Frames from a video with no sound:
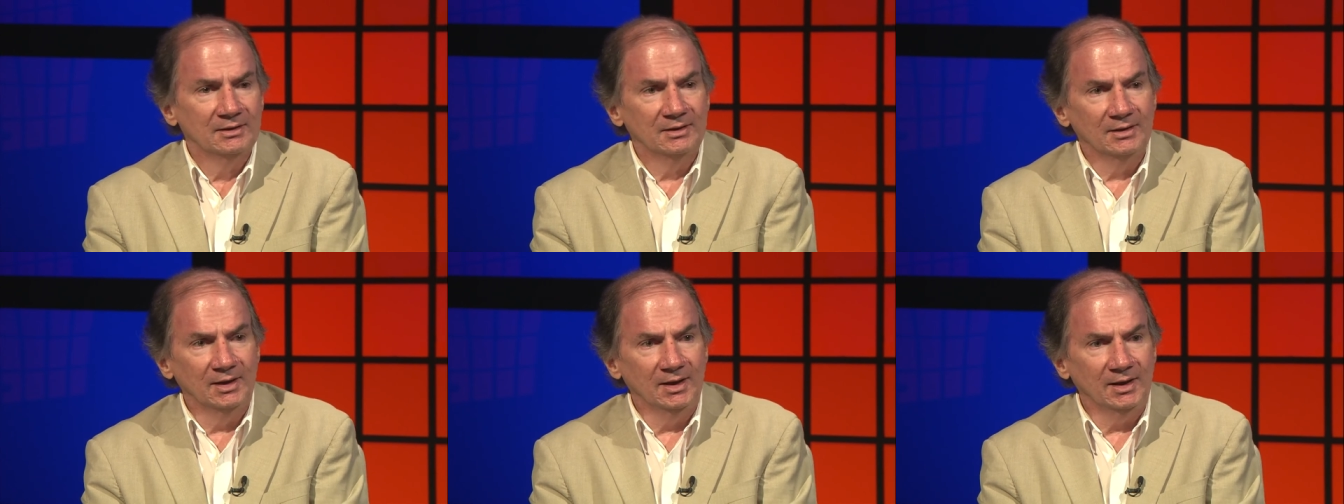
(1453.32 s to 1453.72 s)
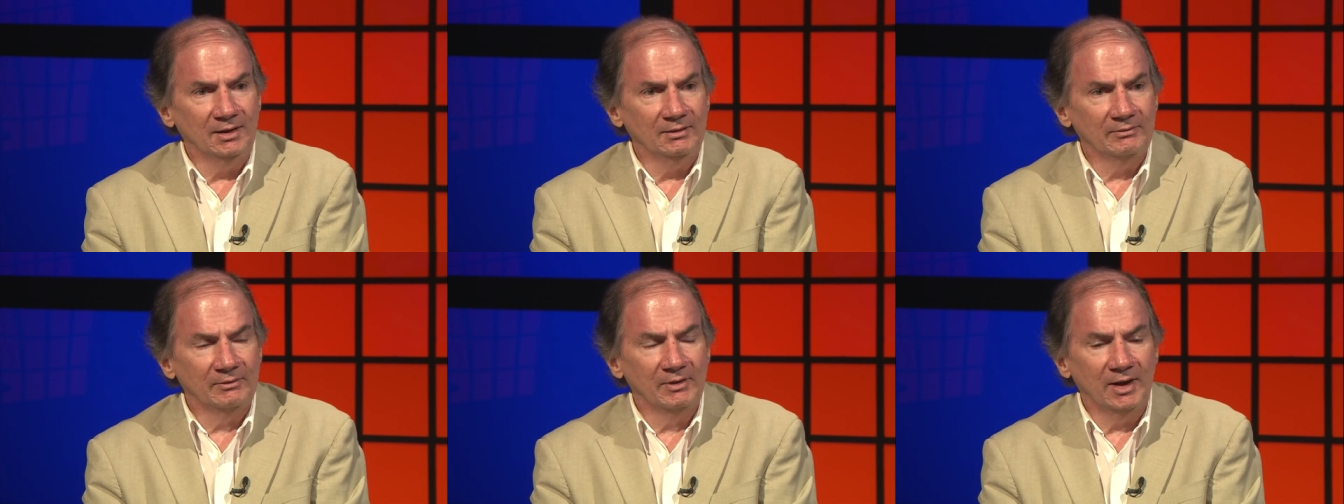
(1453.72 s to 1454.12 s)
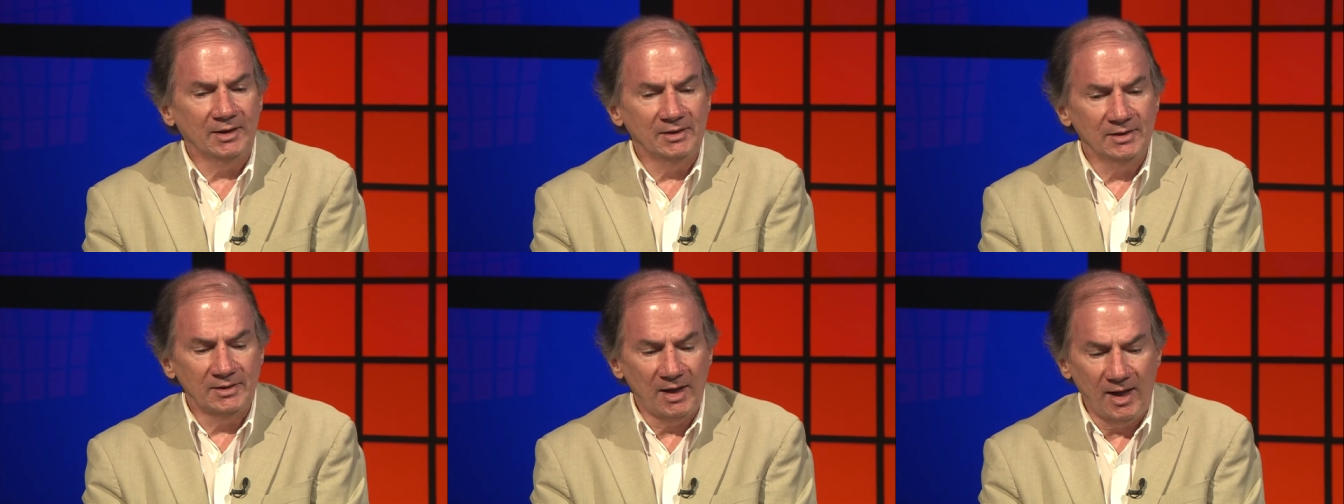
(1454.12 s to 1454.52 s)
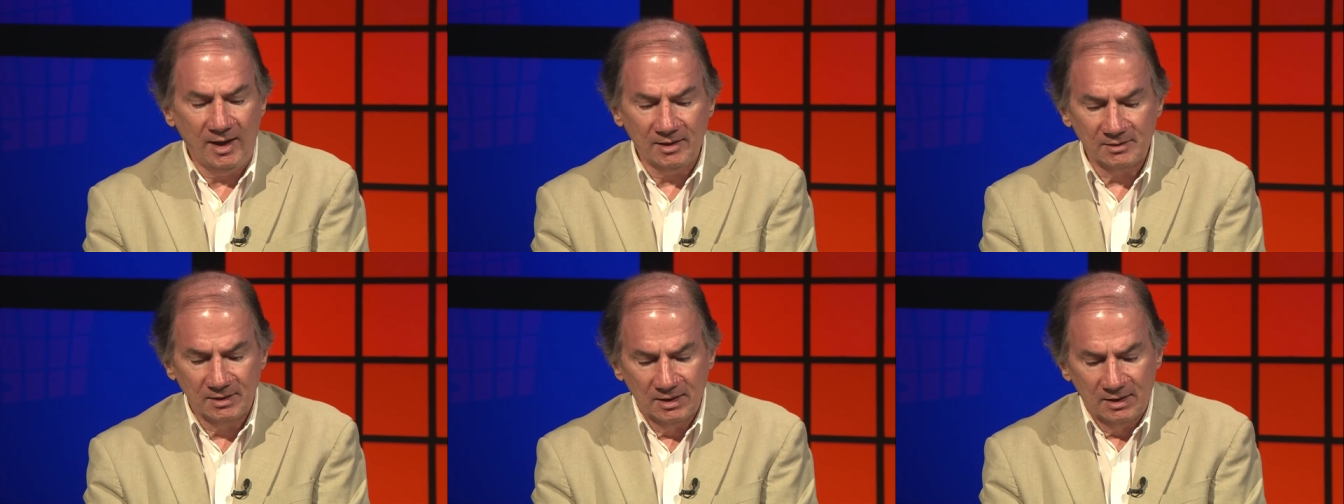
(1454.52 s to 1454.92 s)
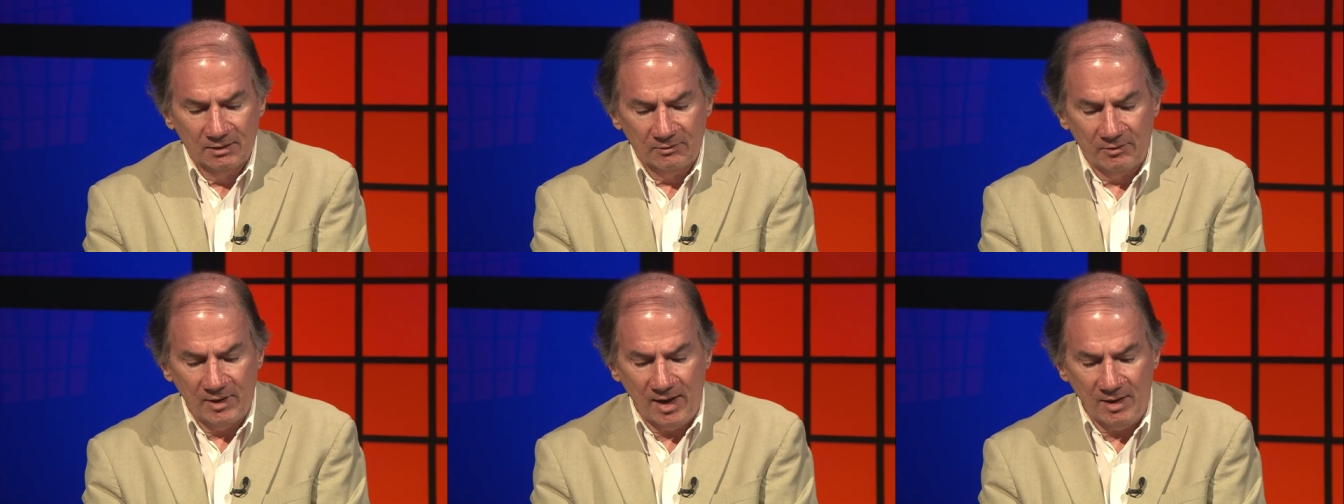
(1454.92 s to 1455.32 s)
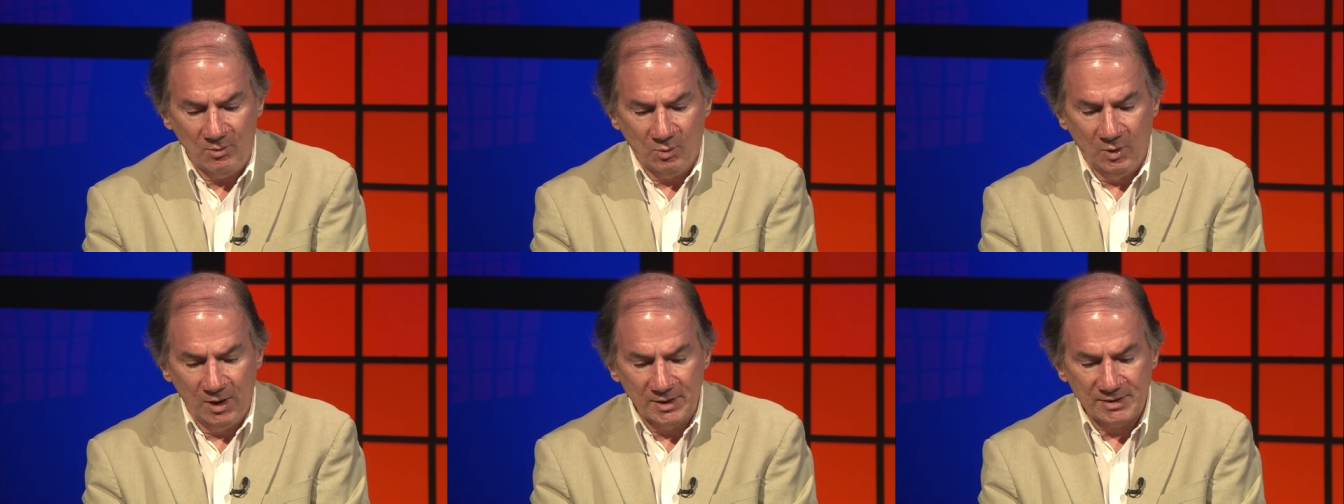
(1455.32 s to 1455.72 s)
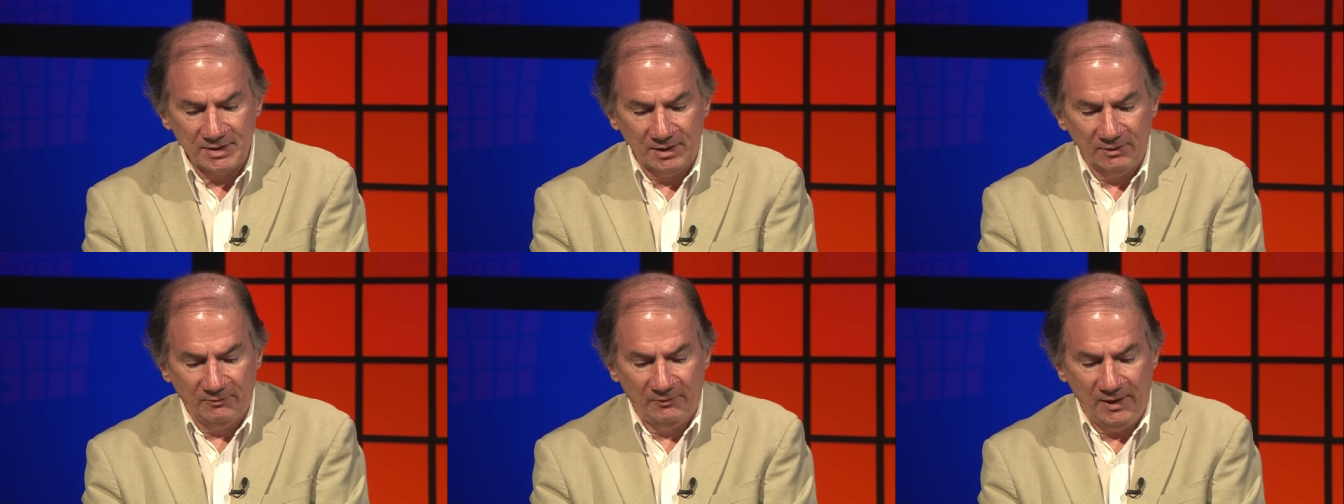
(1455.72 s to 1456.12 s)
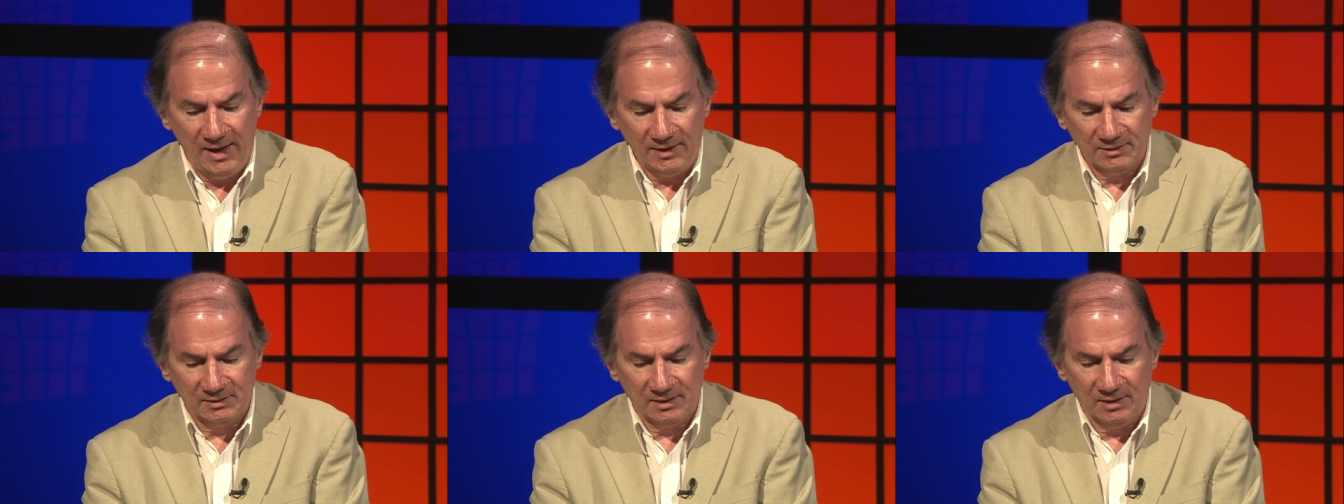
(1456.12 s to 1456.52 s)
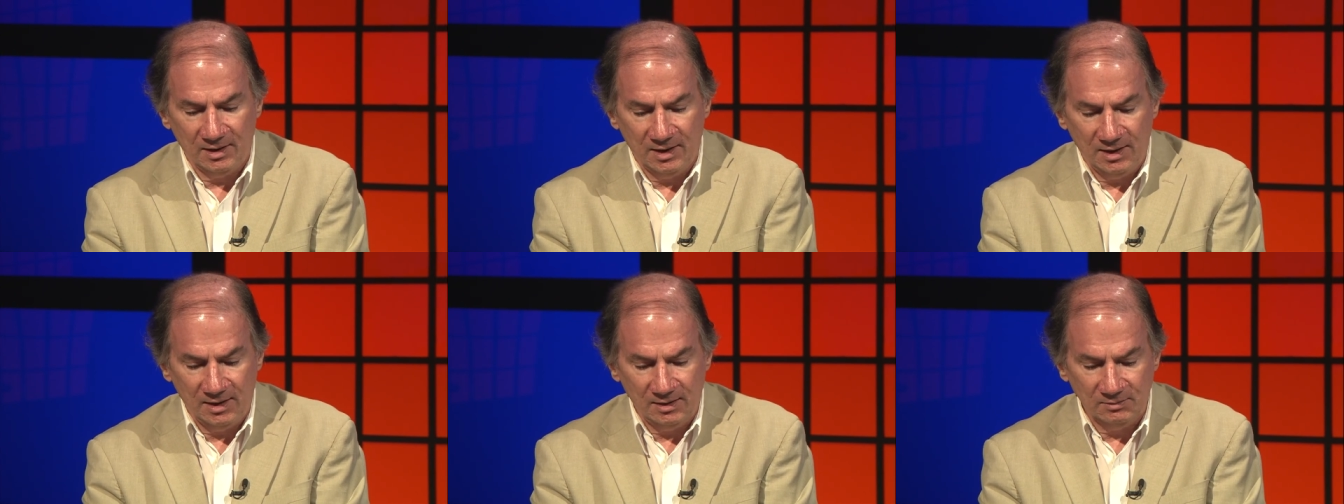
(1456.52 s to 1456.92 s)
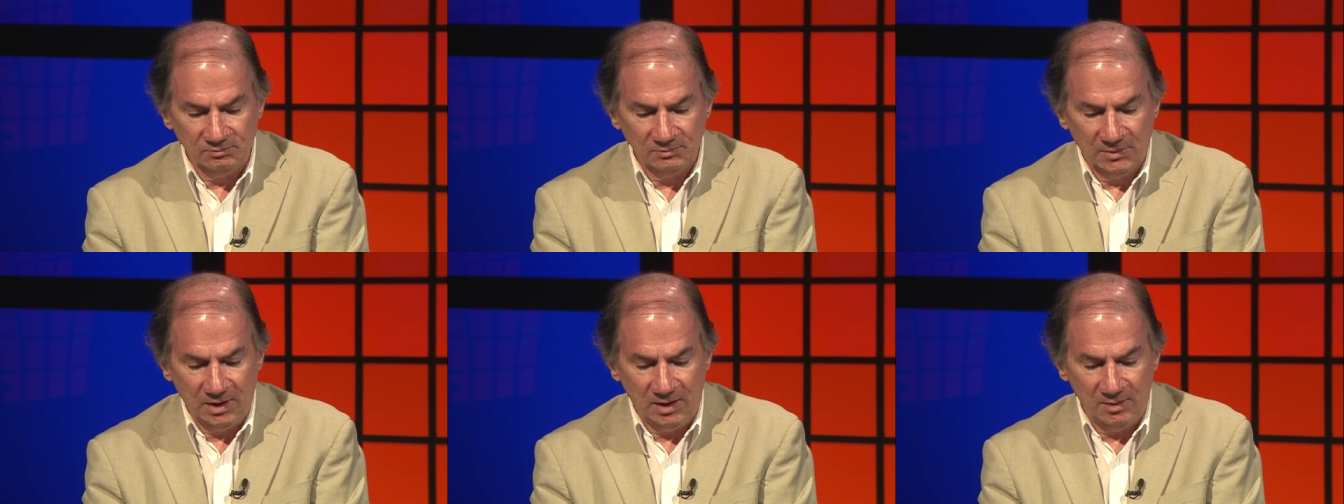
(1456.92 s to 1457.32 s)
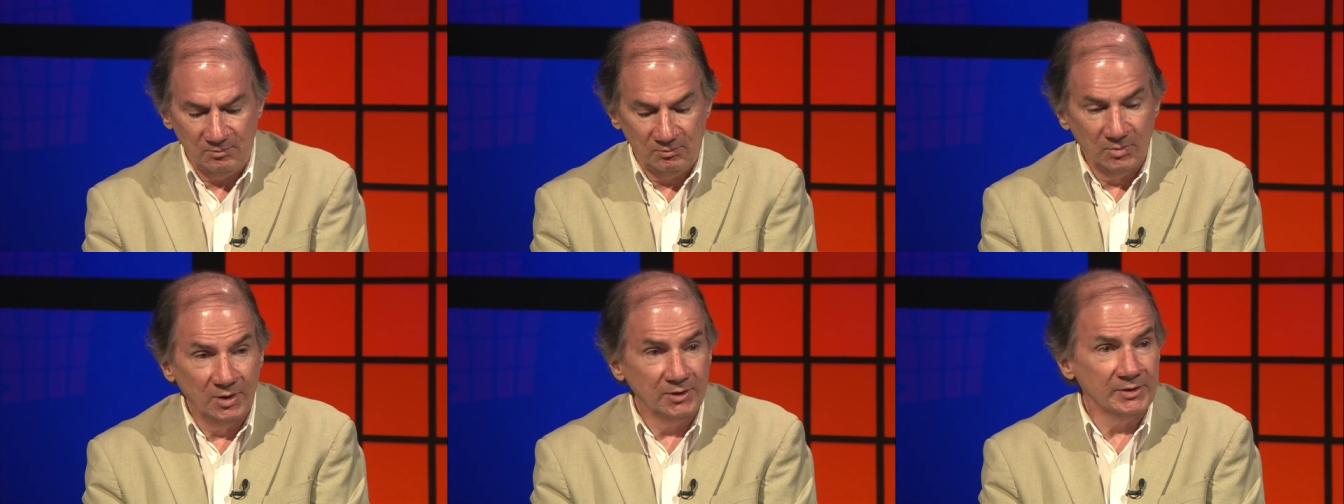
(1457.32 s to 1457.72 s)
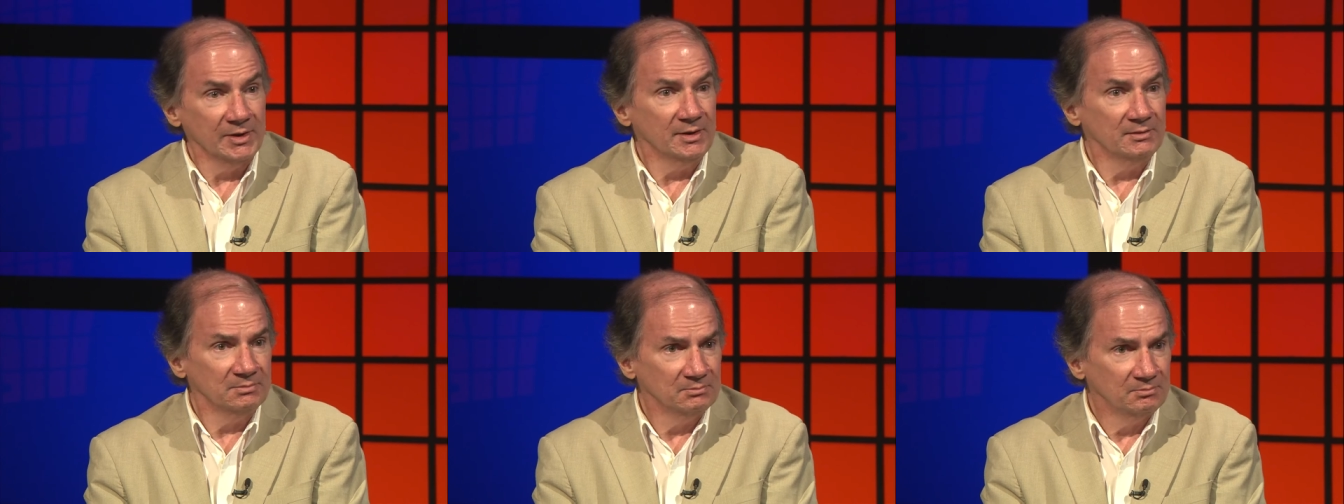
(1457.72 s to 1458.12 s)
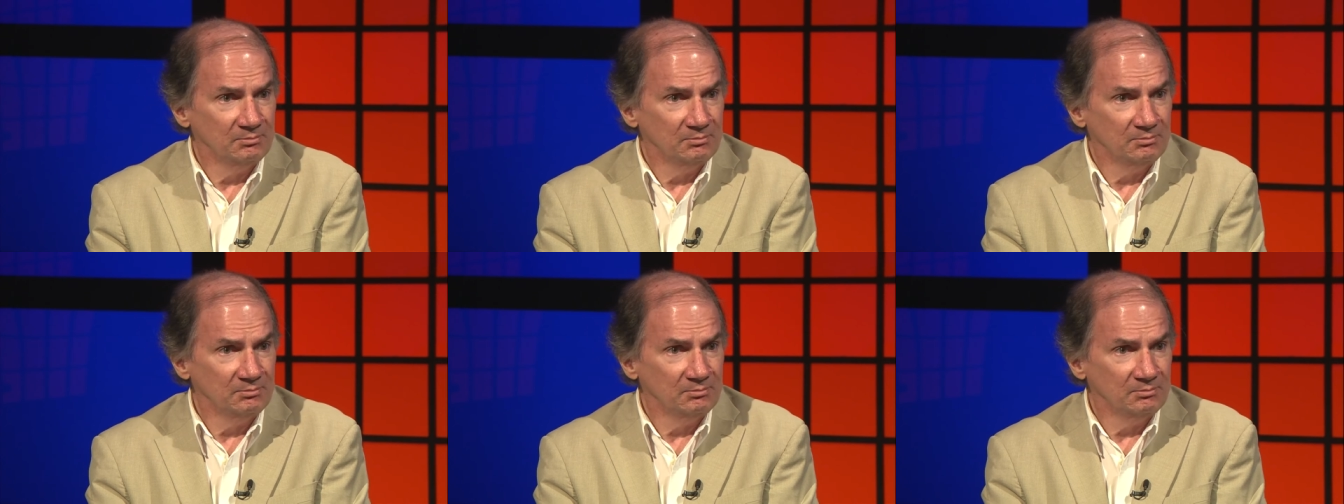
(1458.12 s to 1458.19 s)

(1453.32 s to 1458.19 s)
Uh, that it had that was in effect uh, uh, mooted